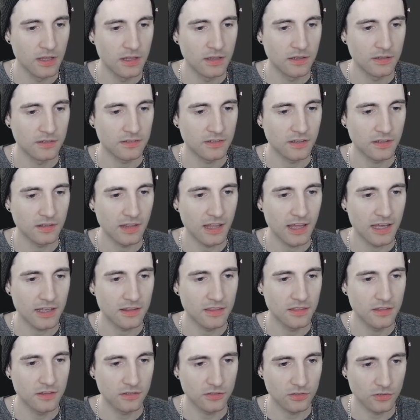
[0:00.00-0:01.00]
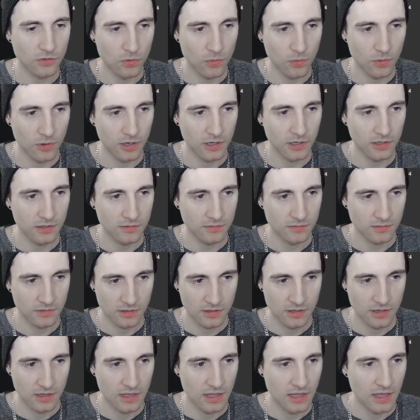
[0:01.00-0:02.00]
select this coin,
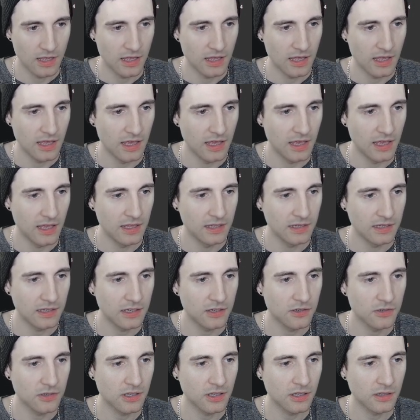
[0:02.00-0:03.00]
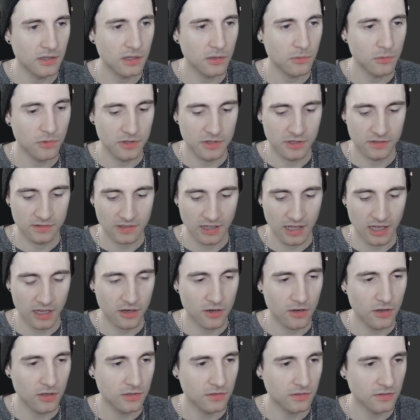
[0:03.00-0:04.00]
and here you can click one of these
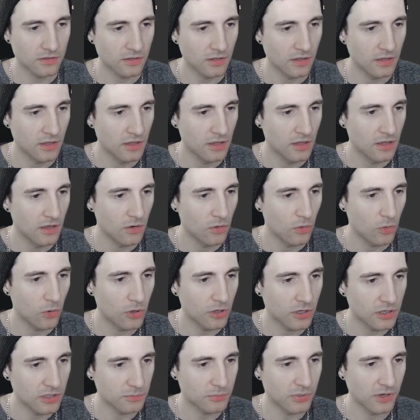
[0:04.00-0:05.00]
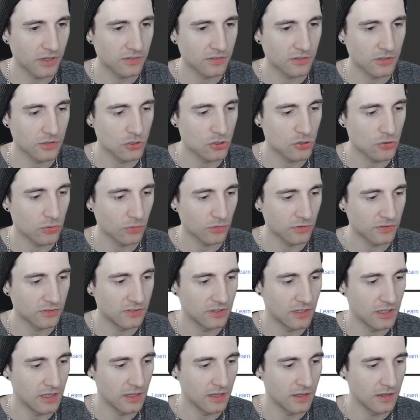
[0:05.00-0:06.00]
icons, or you can press Control
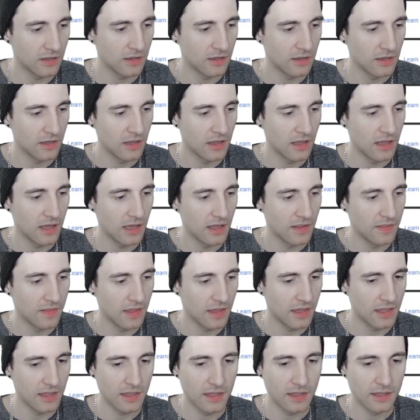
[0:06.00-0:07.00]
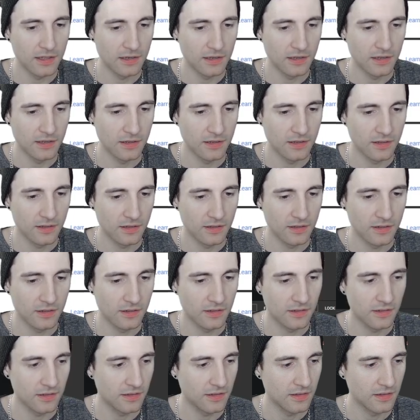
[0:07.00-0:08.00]
C, and then,
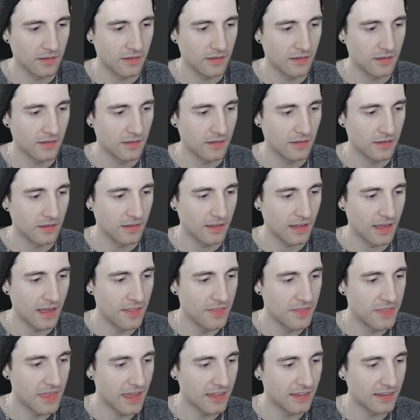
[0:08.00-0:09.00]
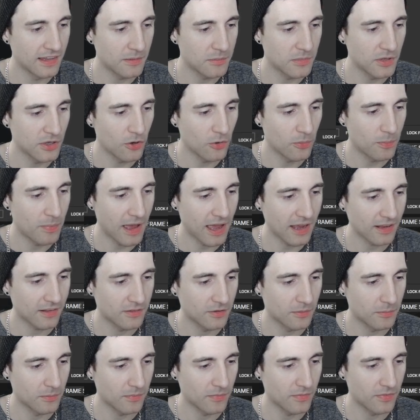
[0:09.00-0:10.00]
and then let me go back
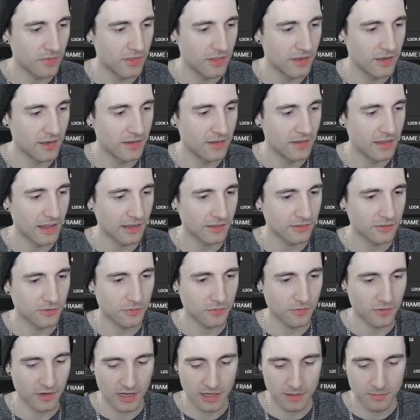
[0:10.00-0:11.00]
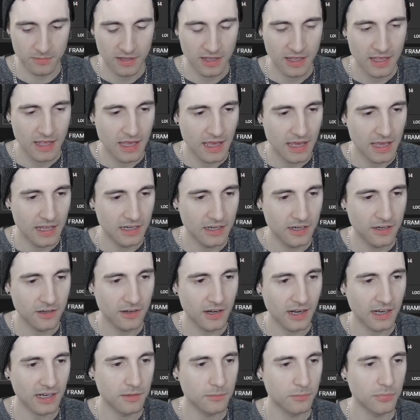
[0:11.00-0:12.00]
to the next frame, and here
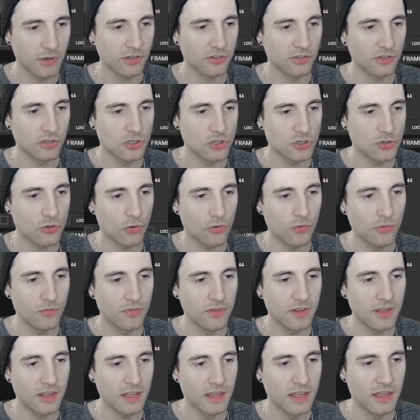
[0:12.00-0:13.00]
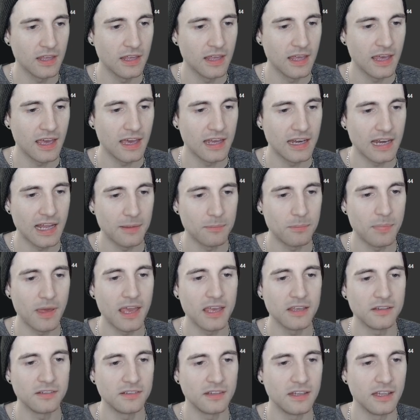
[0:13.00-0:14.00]
I can press Control V, and I
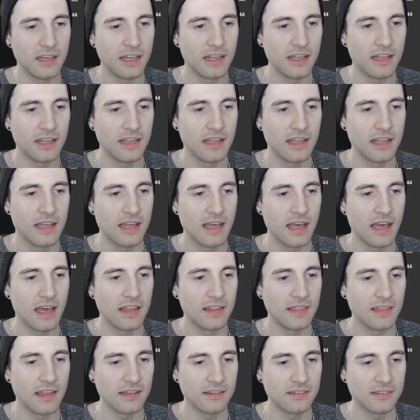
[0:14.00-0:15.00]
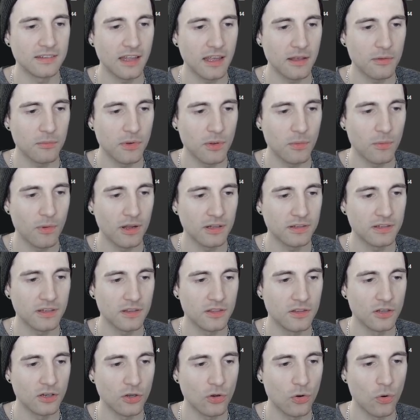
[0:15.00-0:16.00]
pasted it. And let's say we wanted
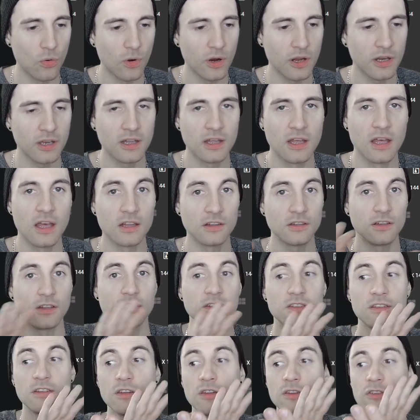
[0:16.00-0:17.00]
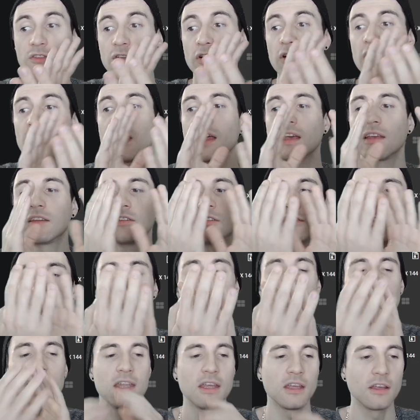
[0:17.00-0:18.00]
the coin to, to start like
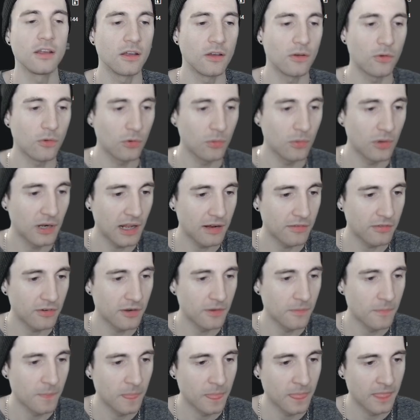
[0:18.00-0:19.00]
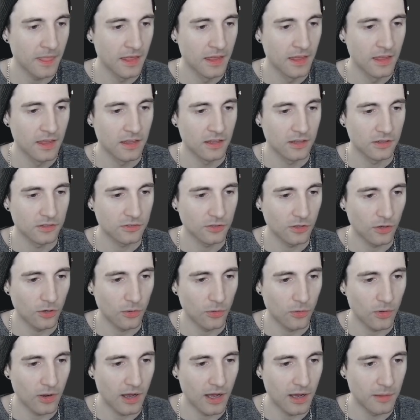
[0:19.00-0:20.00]
spinning or whatever.
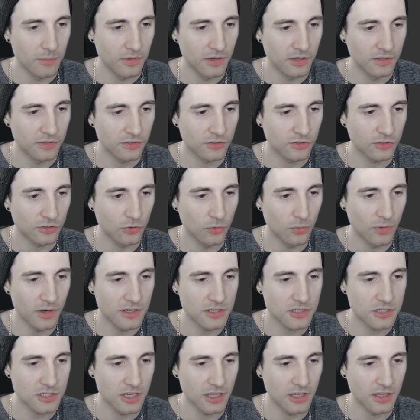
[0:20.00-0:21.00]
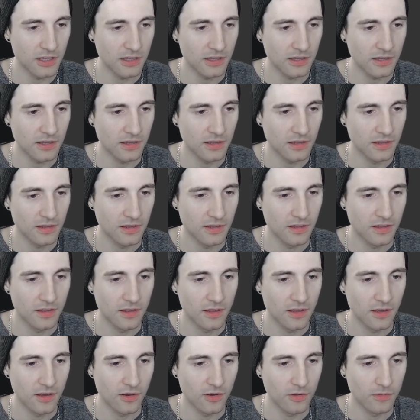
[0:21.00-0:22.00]
So I'm gonna squish it
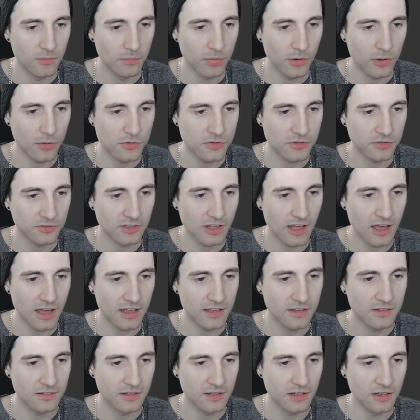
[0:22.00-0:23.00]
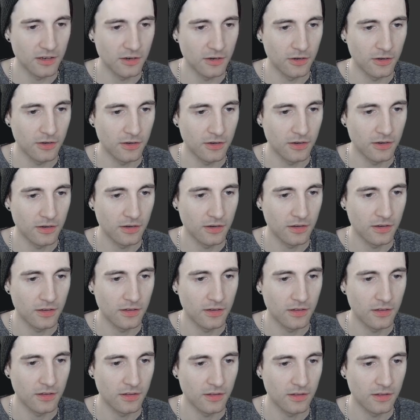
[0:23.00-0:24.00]
on both sides here
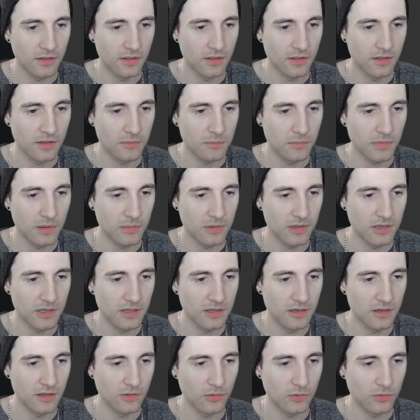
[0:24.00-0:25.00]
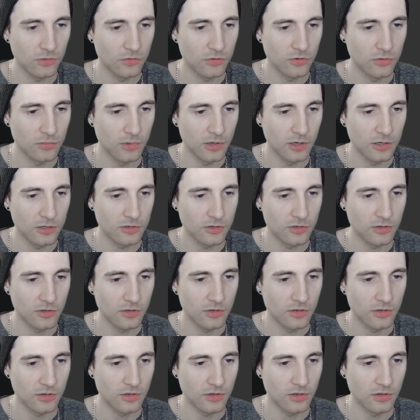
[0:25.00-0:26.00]
Maybe I did a little too much.
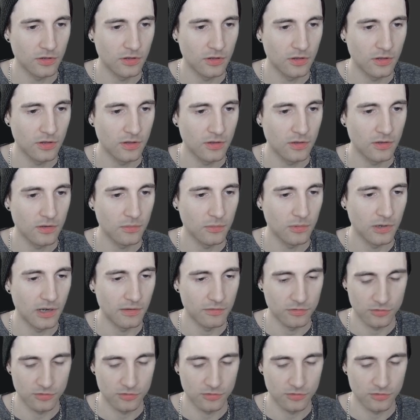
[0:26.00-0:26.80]
Whatever,